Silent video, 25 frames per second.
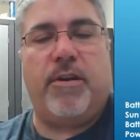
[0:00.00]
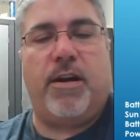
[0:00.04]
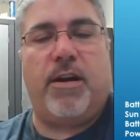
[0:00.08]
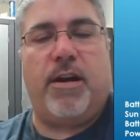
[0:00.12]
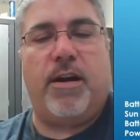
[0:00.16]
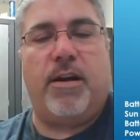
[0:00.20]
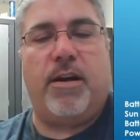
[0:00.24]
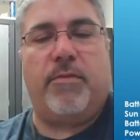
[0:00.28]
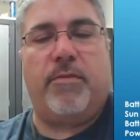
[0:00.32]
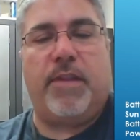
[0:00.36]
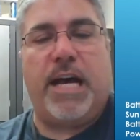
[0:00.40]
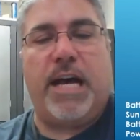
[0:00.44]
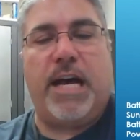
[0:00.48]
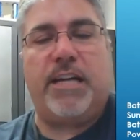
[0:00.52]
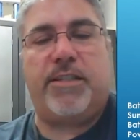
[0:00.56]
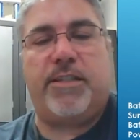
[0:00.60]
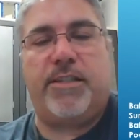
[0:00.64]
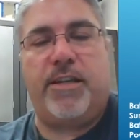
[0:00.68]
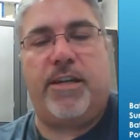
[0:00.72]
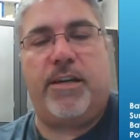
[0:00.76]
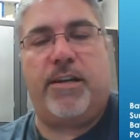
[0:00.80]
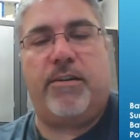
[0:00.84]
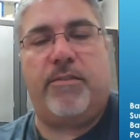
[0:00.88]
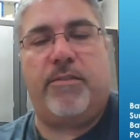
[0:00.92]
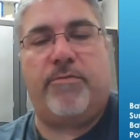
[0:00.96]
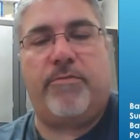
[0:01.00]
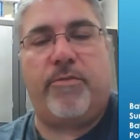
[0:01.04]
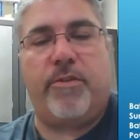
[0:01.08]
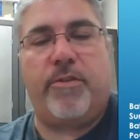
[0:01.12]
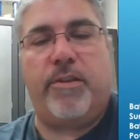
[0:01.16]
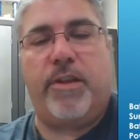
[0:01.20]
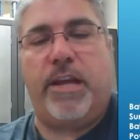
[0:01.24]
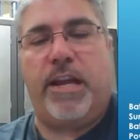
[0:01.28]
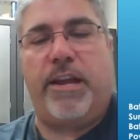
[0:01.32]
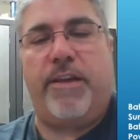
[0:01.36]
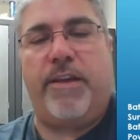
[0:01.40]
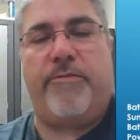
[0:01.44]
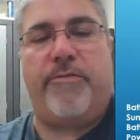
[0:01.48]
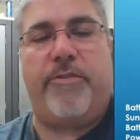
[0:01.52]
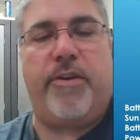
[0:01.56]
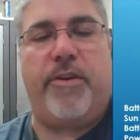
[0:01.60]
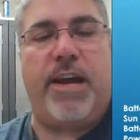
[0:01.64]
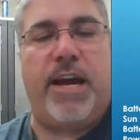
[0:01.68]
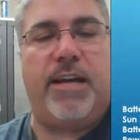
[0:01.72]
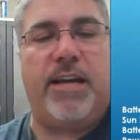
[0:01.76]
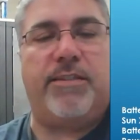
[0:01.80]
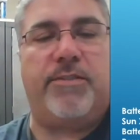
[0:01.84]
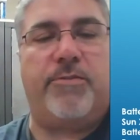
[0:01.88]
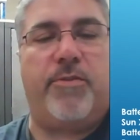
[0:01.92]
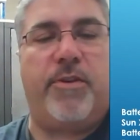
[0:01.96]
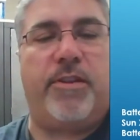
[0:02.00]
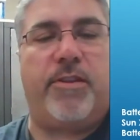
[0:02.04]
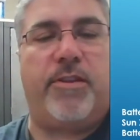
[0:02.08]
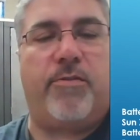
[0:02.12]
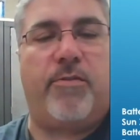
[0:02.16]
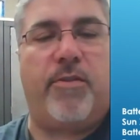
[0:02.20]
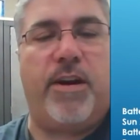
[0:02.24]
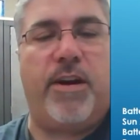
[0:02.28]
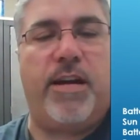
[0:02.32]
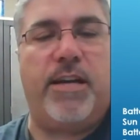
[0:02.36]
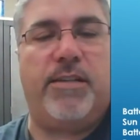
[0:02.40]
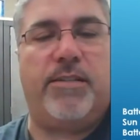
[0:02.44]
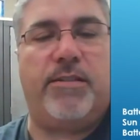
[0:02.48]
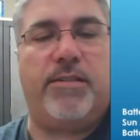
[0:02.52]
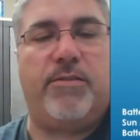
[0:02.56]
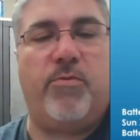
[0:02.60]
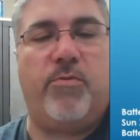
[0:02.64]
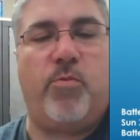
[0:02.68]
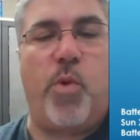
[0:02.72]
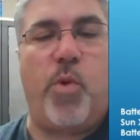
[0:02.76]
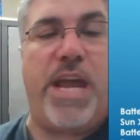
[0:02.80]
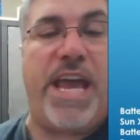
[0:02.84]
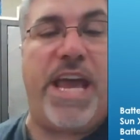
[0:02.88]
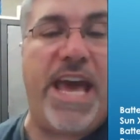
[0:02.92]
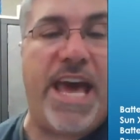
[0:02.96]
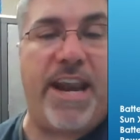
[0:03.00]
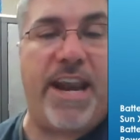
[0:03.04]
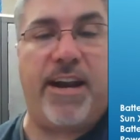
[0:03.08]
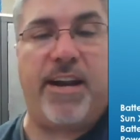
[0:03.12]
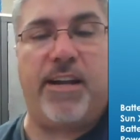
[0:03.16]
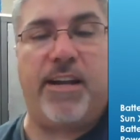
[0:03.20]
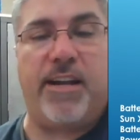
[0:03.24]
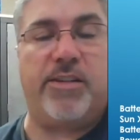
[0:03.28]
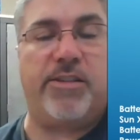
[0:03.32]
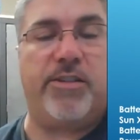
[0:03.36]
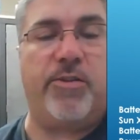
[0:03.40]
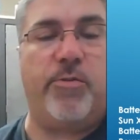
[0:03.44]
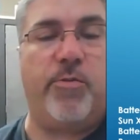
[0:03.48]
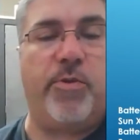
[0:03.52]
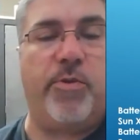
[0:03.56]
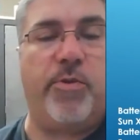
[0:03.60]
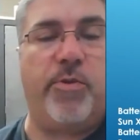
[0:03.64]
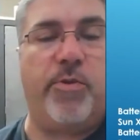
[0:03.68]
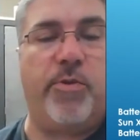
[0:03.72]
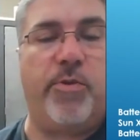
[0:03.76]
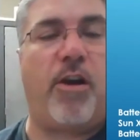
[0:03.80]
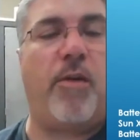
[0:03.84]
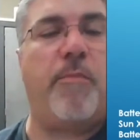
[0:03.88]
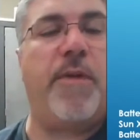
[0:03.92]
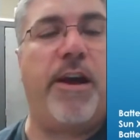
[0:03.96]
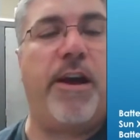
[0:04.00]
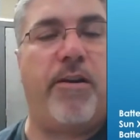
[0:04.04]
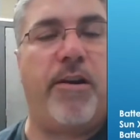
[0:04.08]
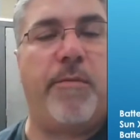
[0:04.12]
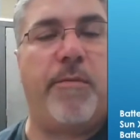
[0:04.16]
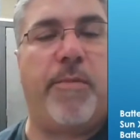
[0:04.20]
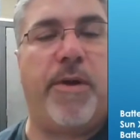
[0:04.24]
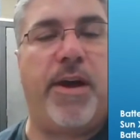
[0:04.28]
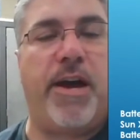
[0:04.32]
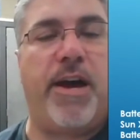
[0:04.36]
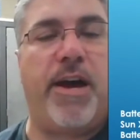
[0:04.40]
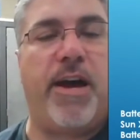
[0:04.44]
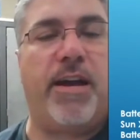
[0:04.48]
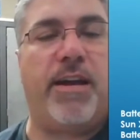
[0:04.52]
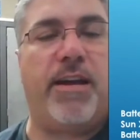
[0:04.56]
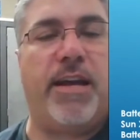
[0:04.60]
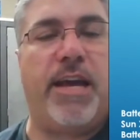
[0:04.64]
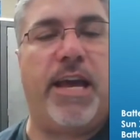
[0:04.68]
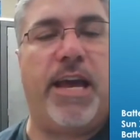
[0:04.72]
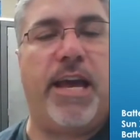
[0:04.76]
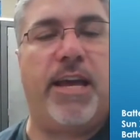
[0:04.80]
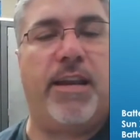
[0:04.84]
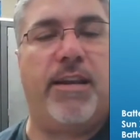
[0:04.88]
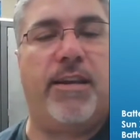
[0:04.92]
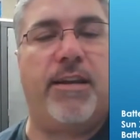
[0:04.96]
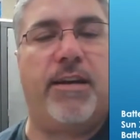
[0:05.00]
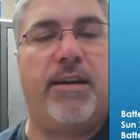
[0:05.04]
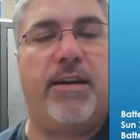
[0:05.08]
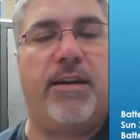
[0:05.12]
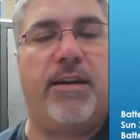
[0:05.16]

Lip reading: Last year, for any of you guys that were at the race, we had an issue with our battery pack, and